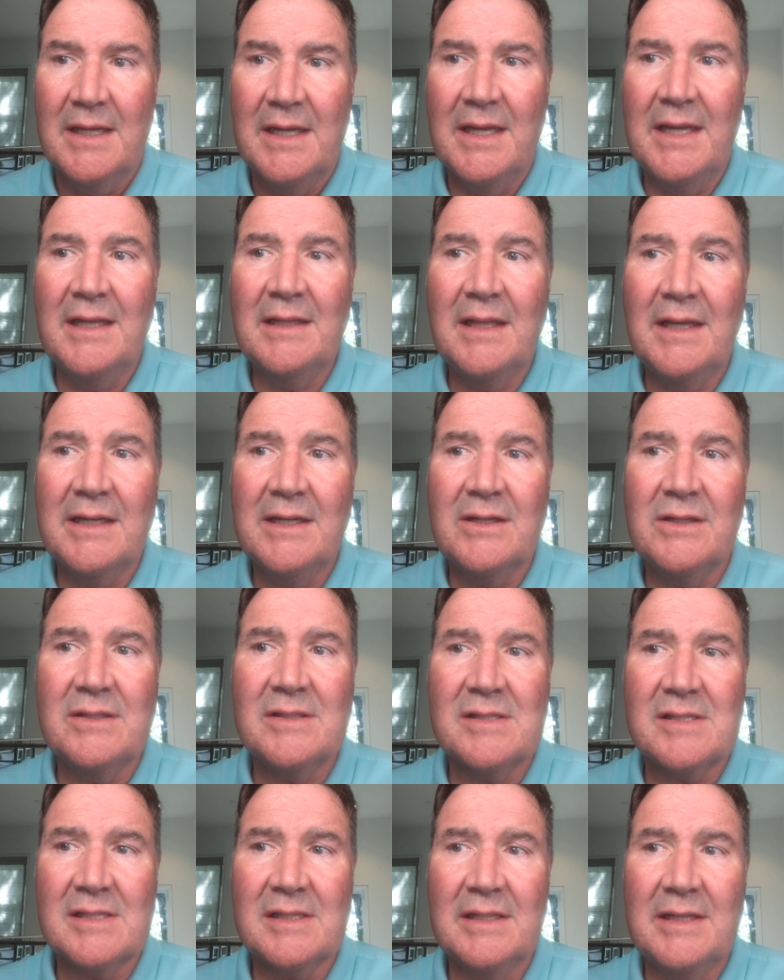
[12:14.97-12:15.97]
Eli
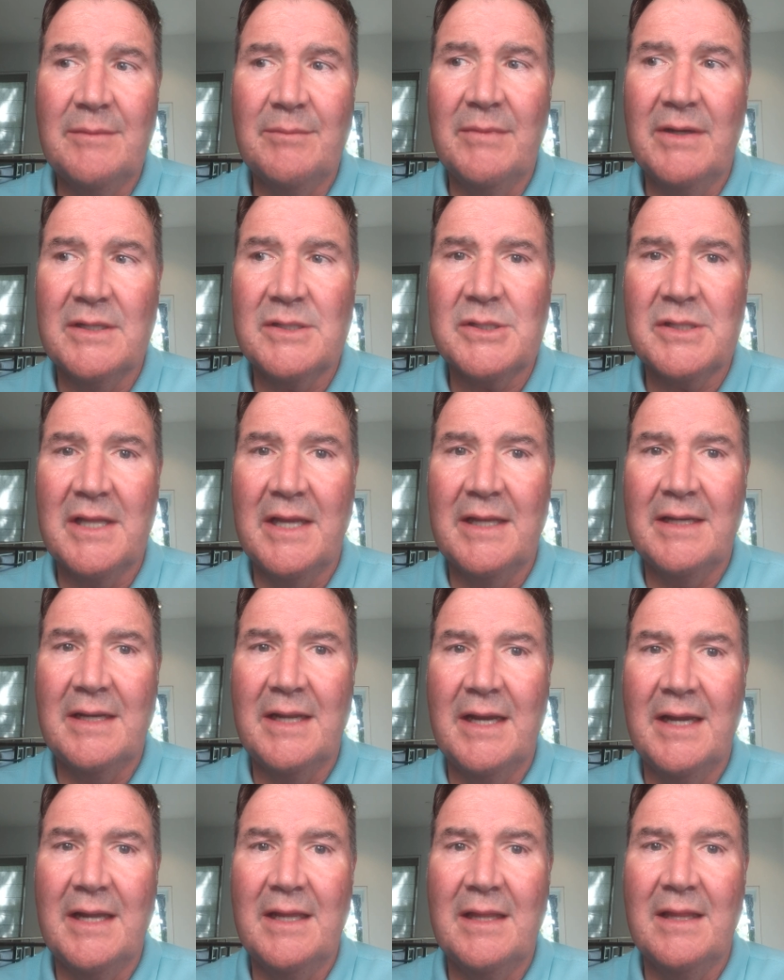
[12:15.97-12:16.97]
couldn't sleep much that
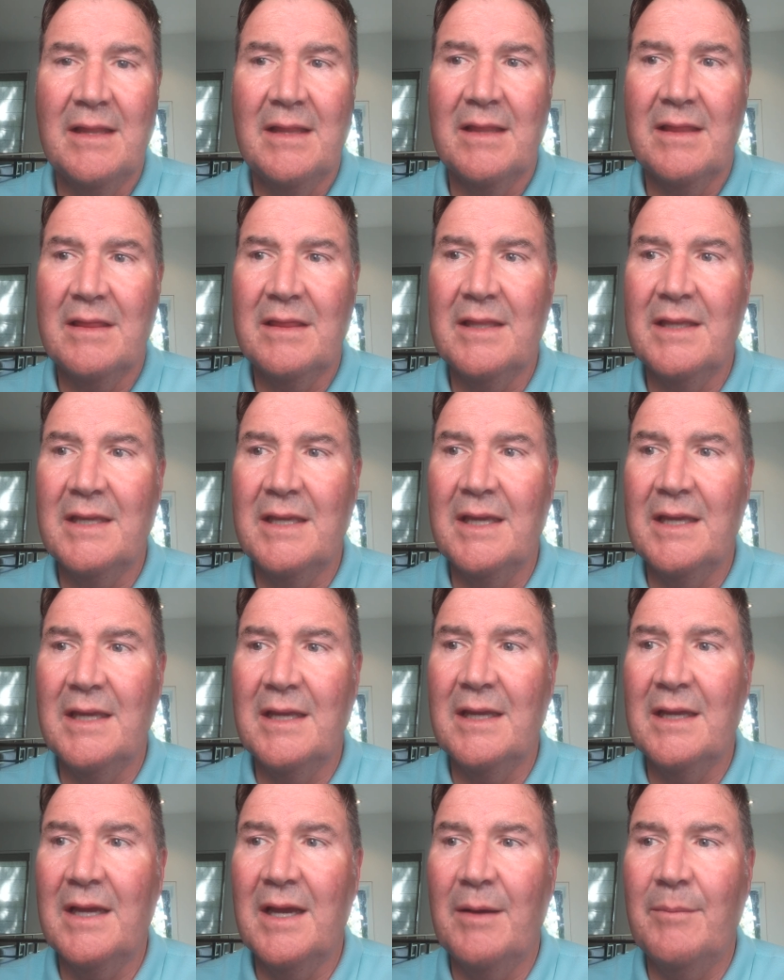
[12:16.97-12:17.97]
night,
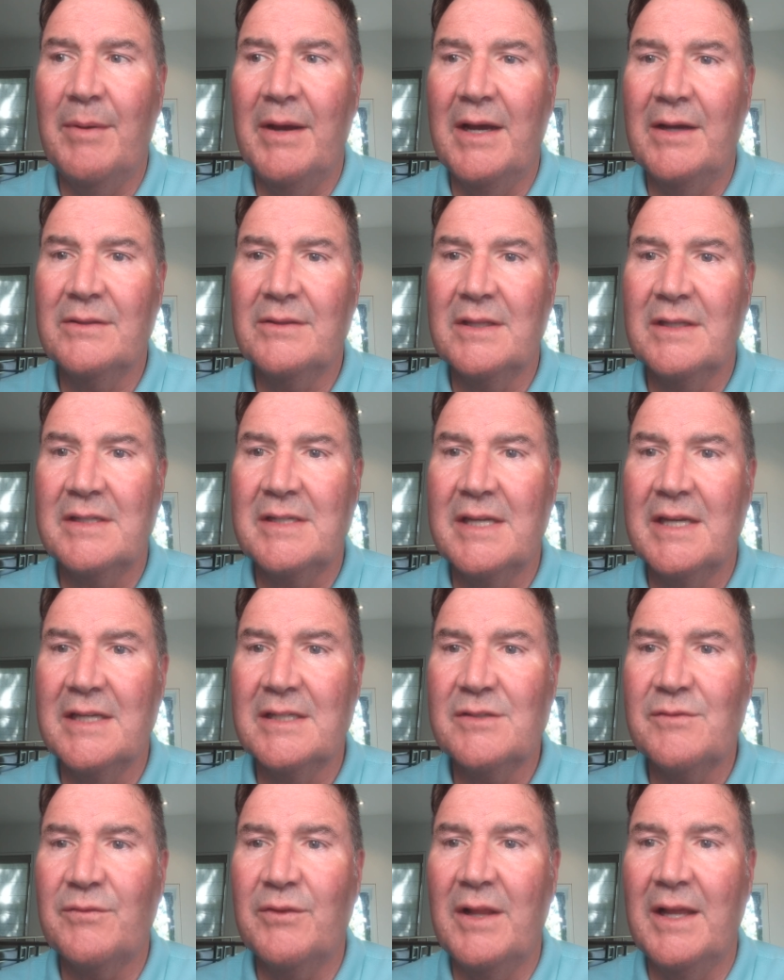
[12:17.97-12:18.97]
thinking about the
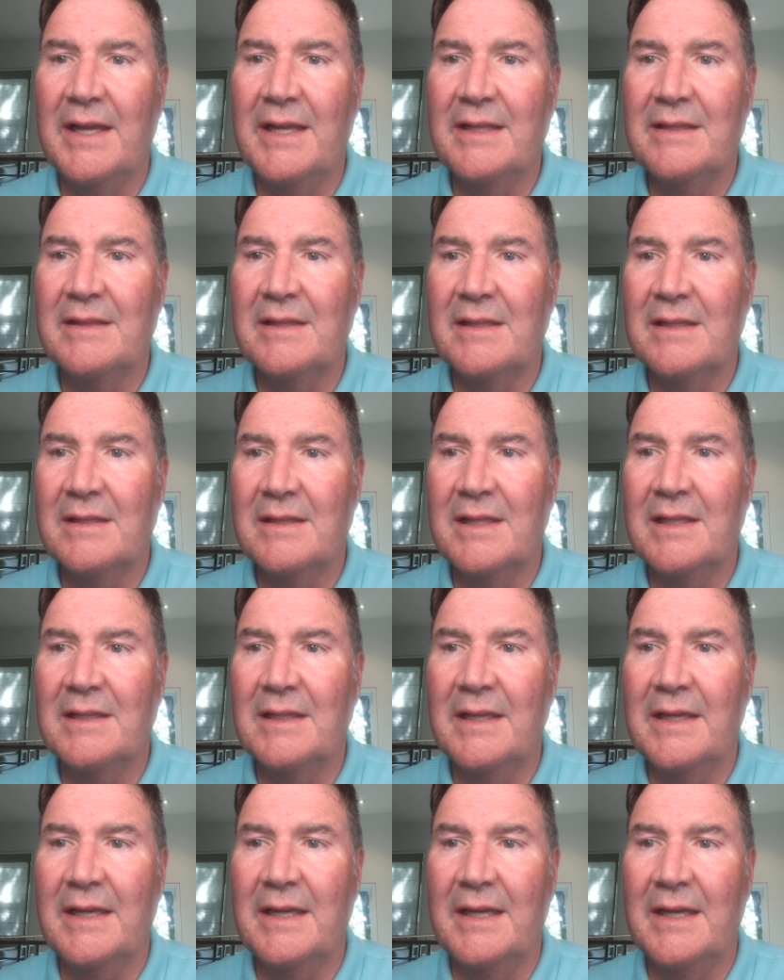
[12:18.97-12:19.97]
test flight that
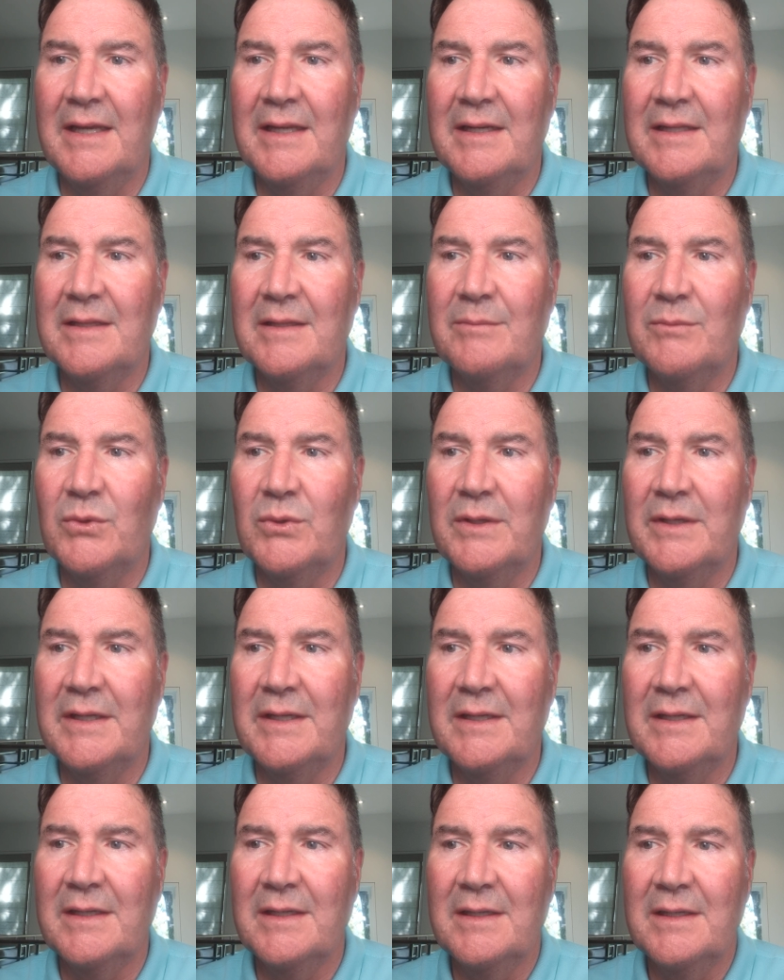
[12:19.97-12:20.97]
lay ahead in the
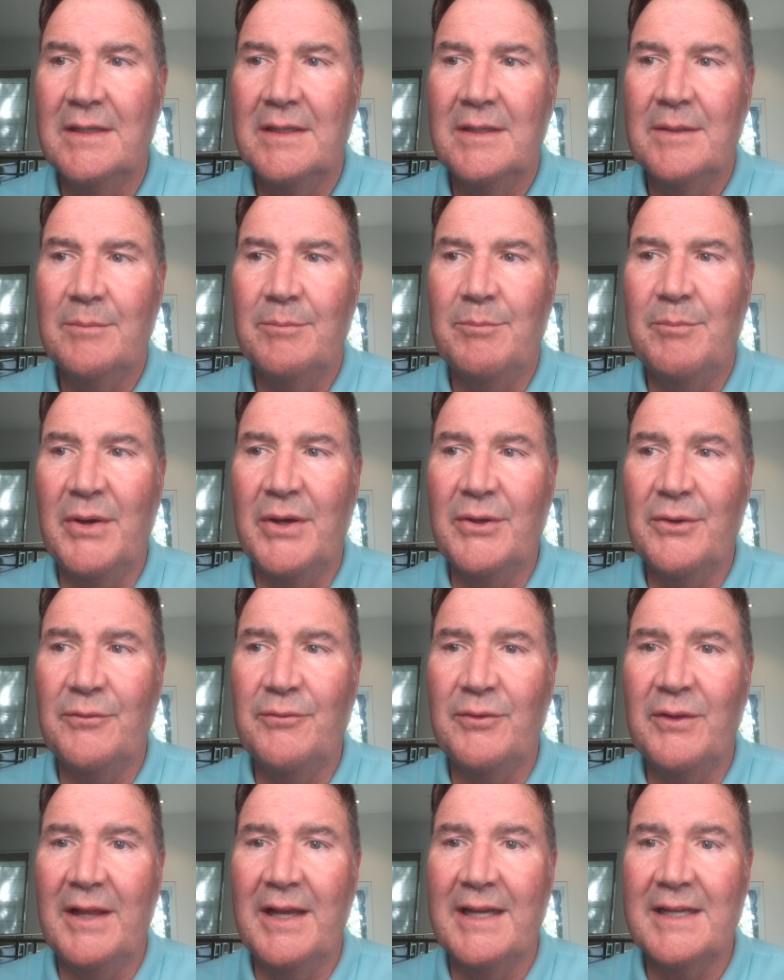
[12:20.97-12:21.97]
morning.
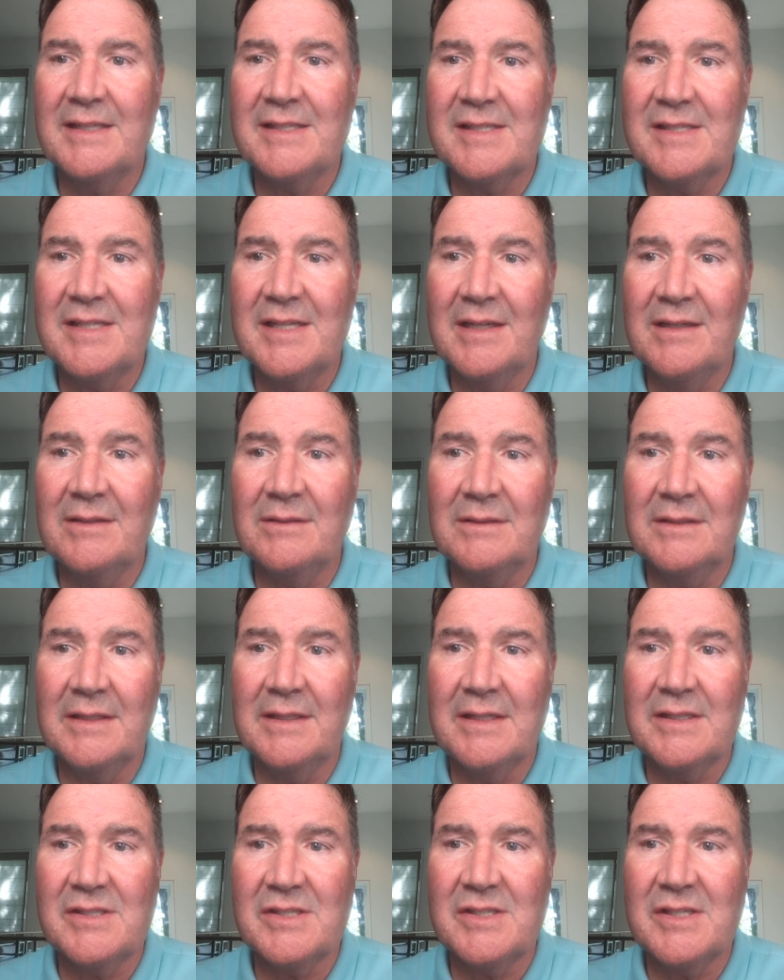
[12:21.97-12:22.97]
Butterflies tickled in
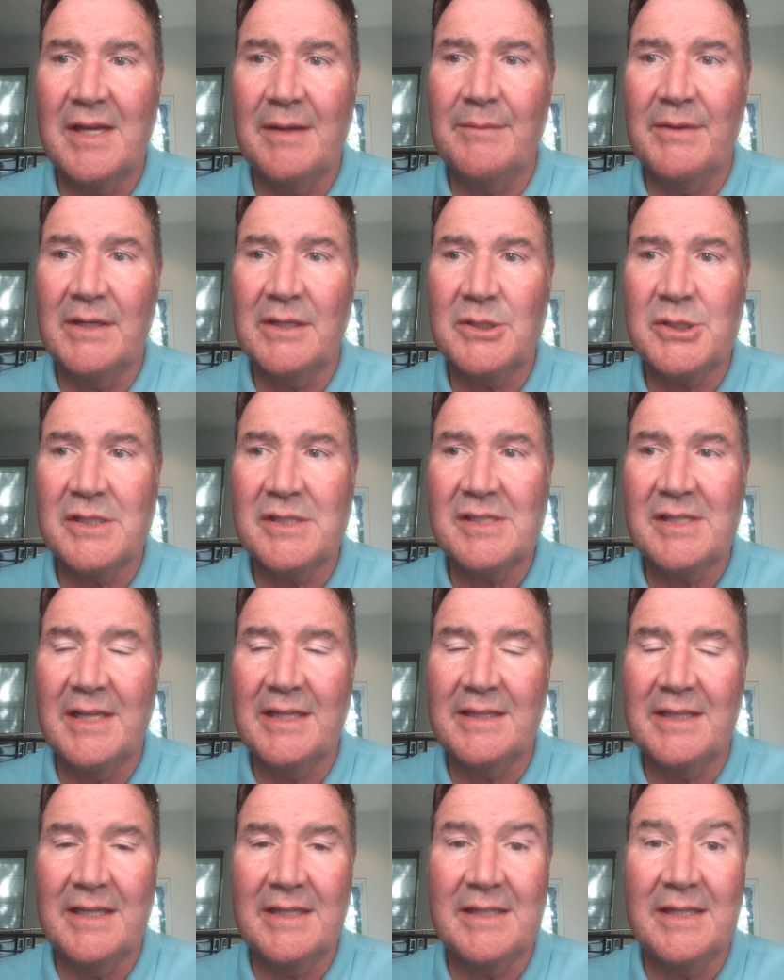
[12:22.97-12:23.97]
his stomach, just
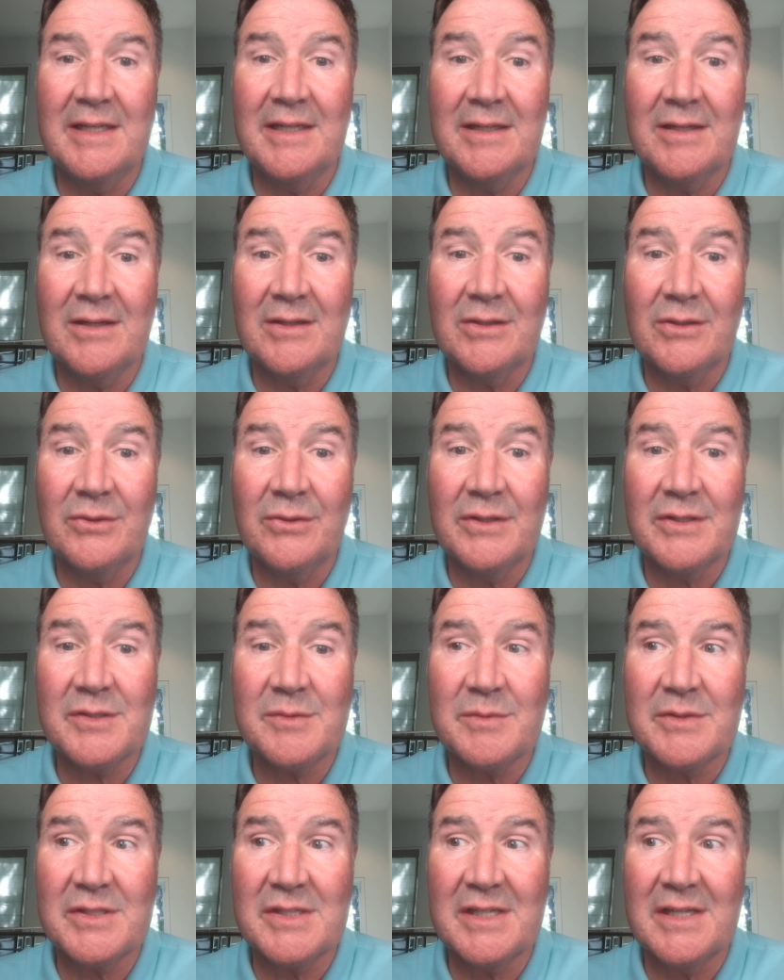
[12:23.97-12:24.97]
like they did on
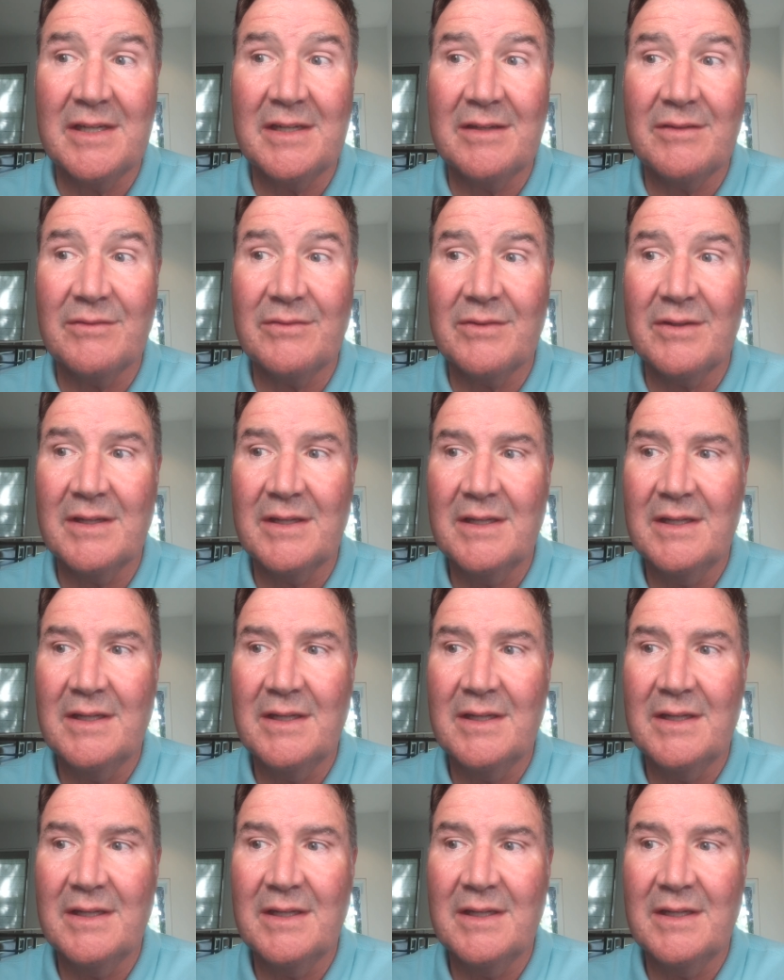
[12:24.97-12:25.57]
Christmas Eve.